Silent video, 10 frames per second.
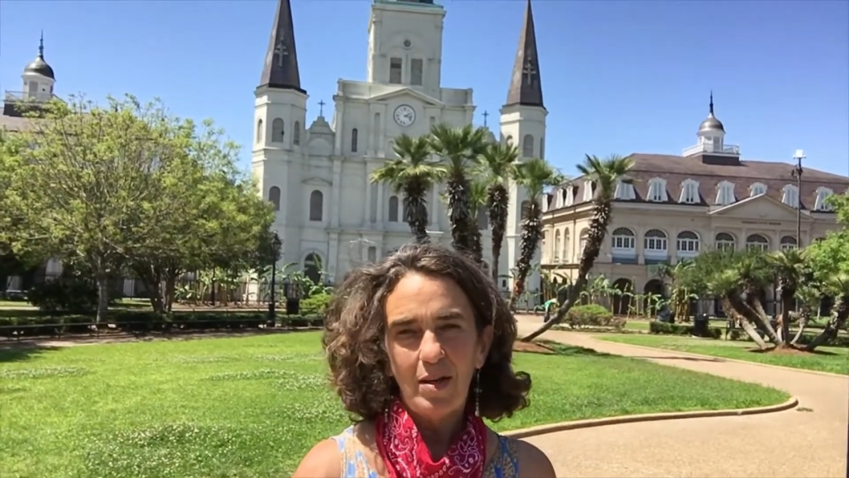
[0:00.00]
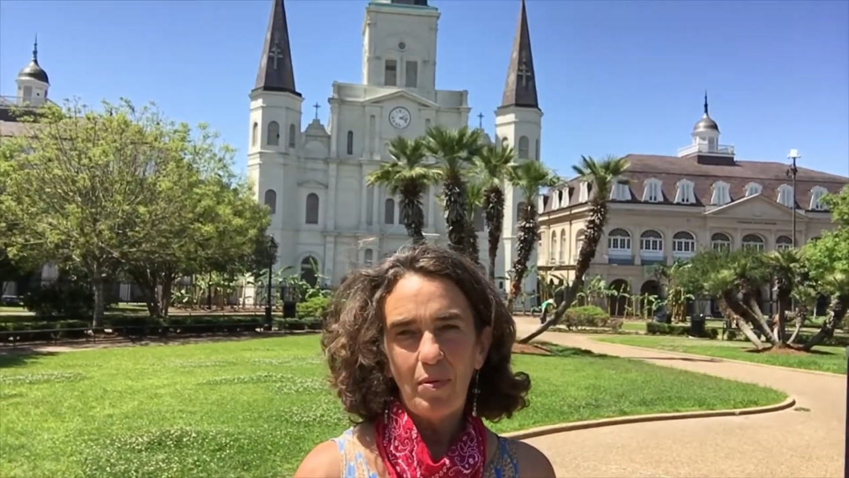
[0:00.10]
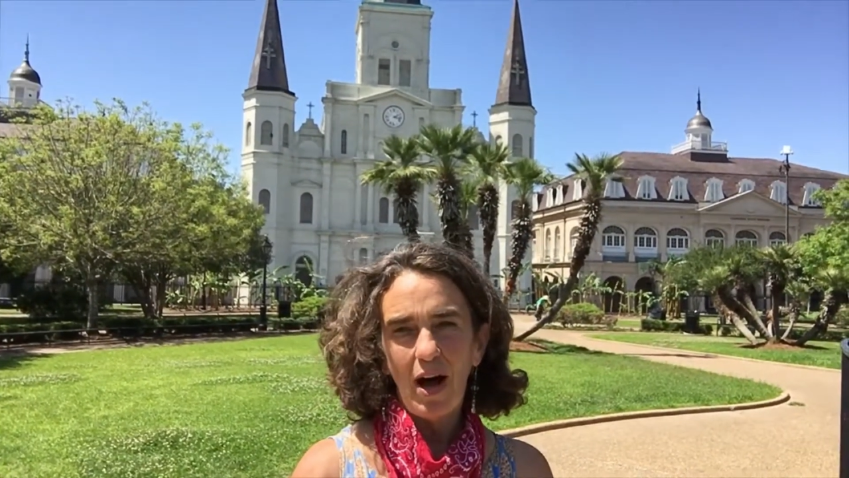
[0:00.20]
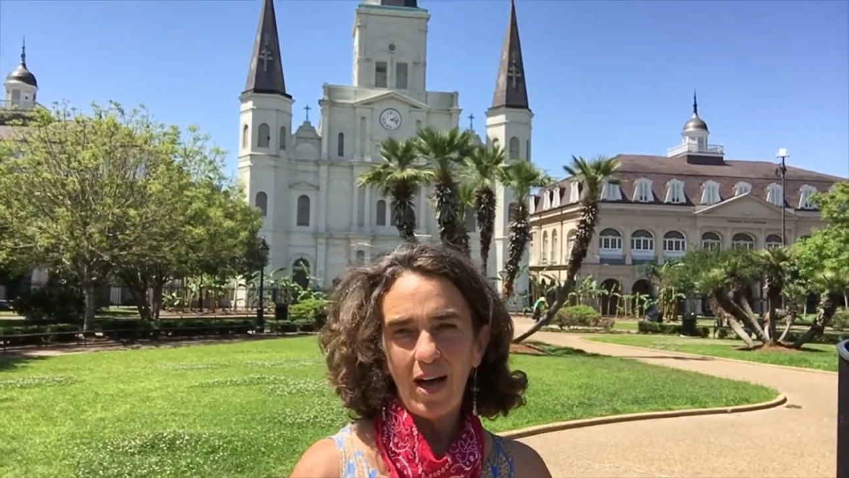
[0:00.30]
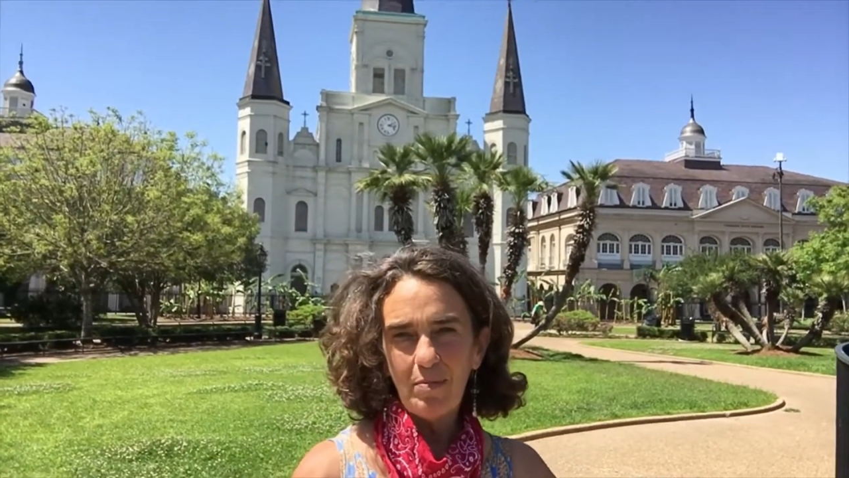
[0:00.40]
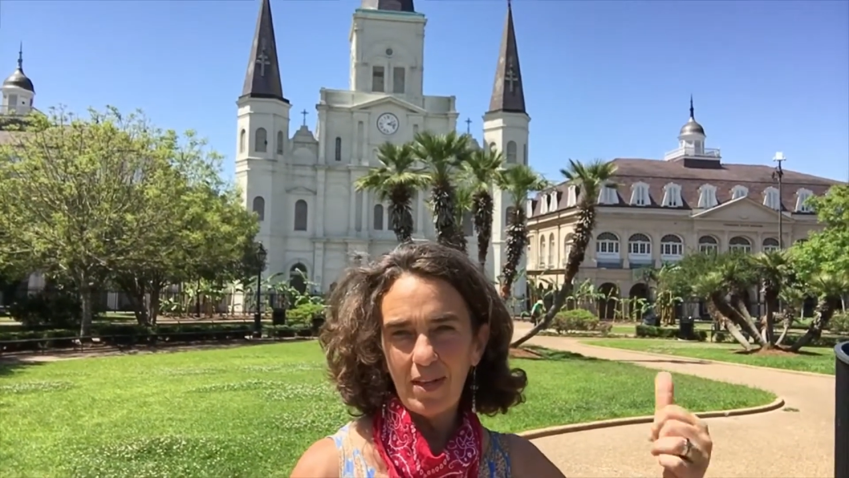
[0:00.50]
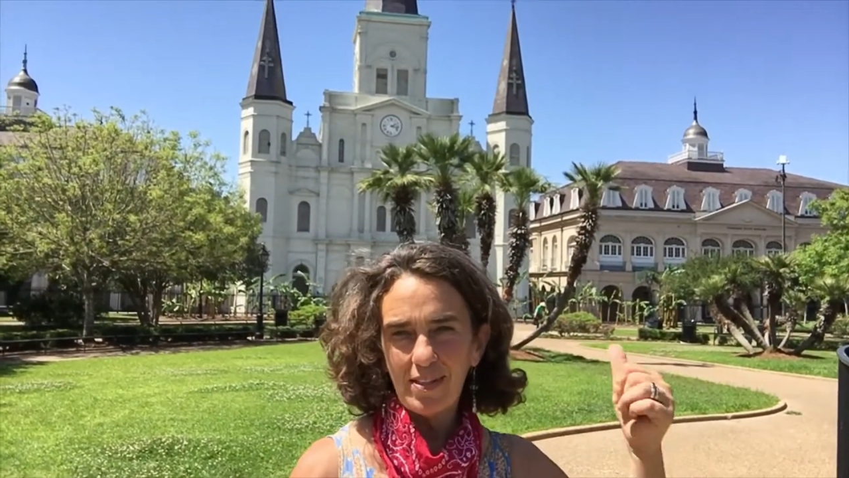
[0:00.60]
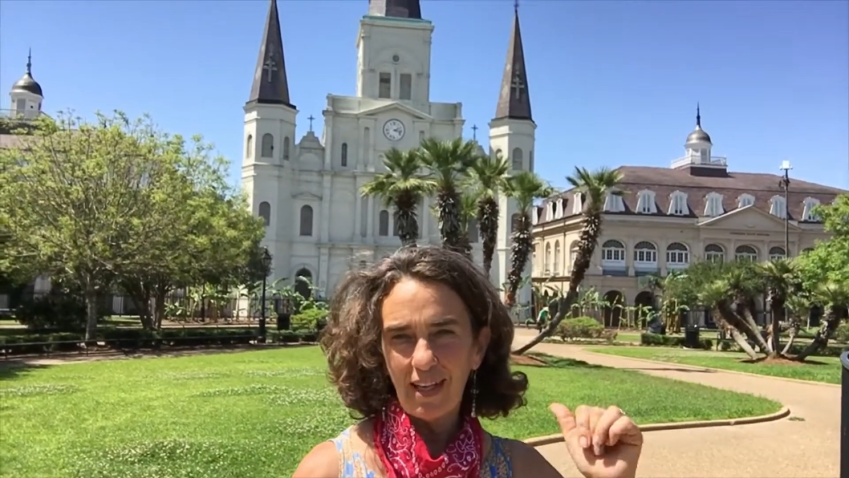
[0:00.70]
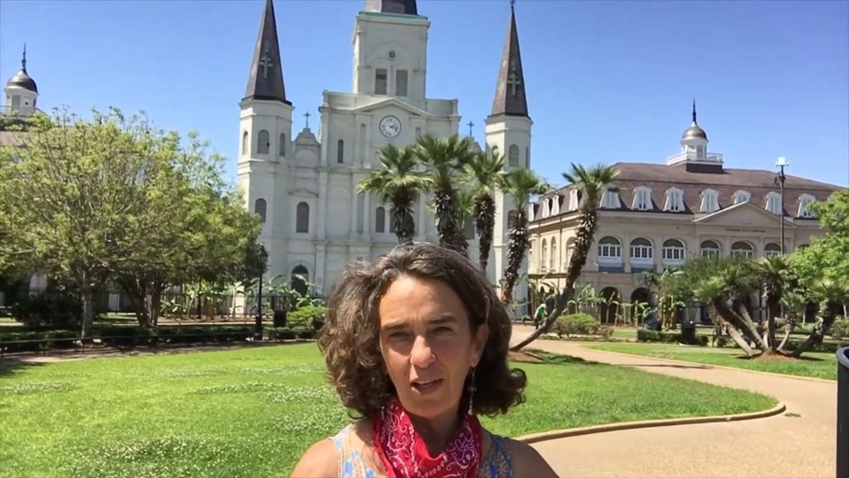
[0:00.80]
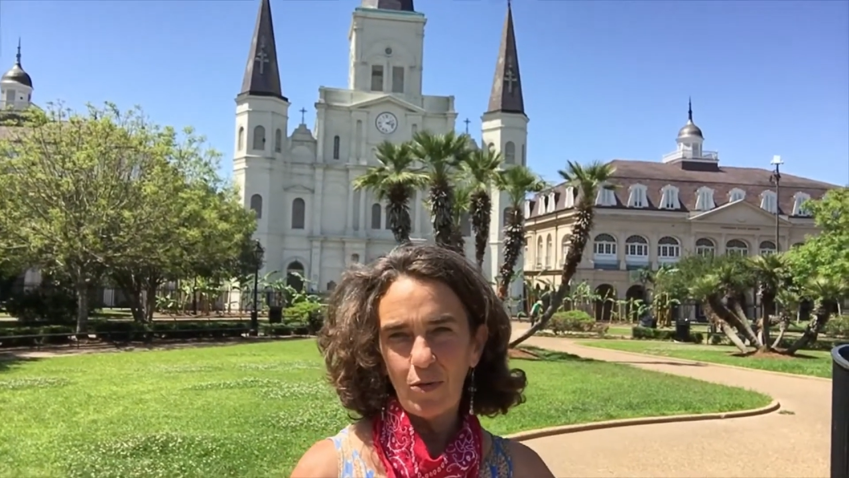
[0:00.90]
Behind me is
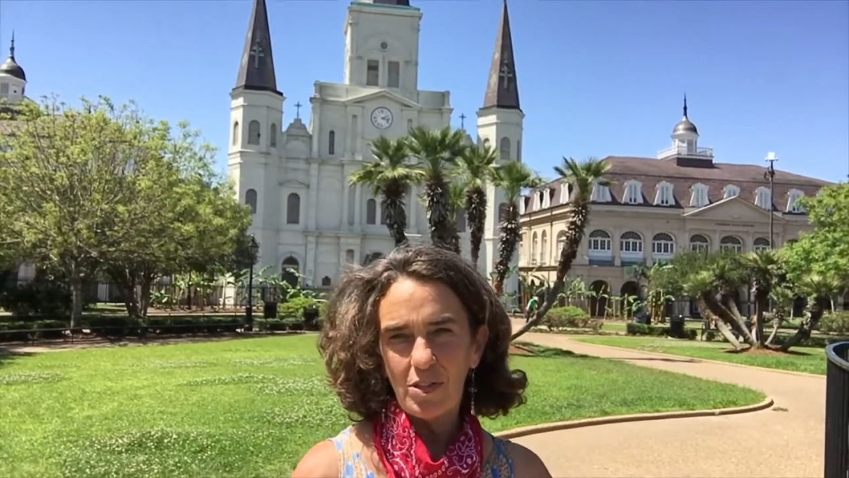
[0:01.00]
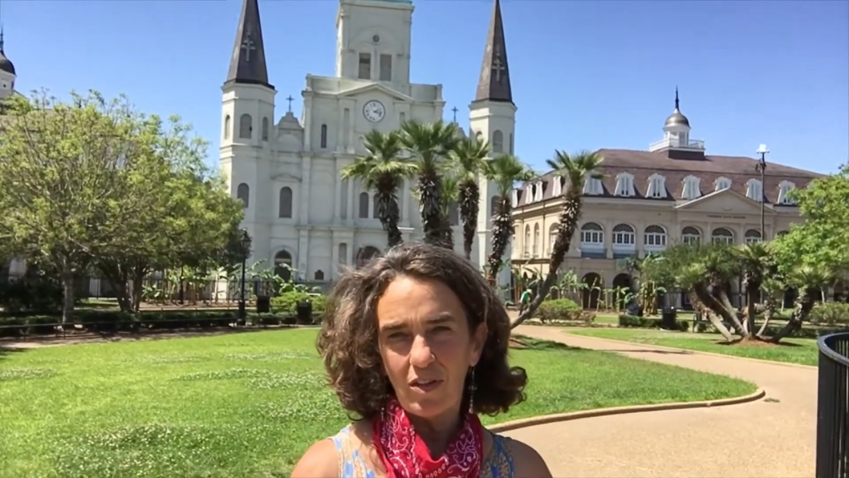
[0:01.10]
St. Louis